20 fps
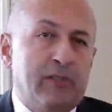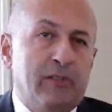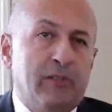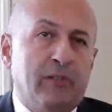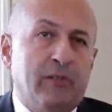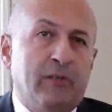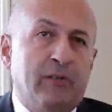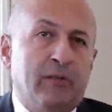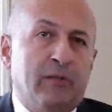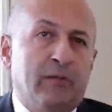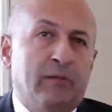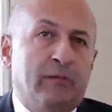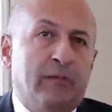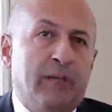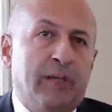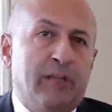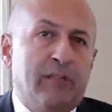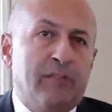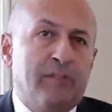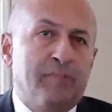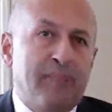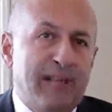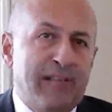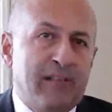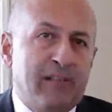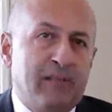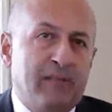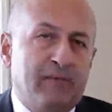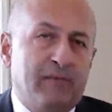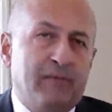So it's
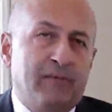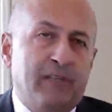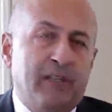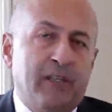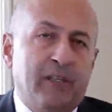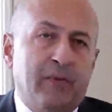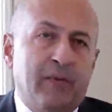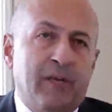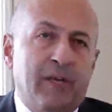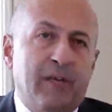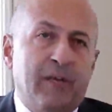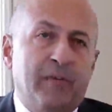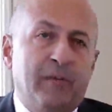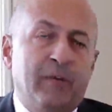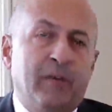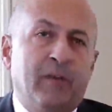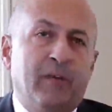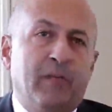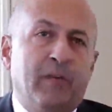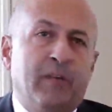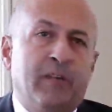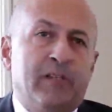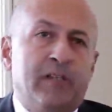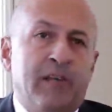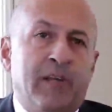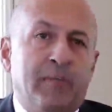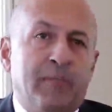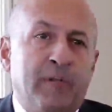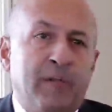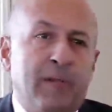massive in a way. Let me give you an
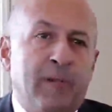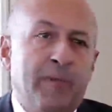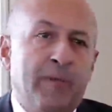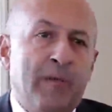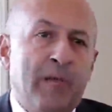example.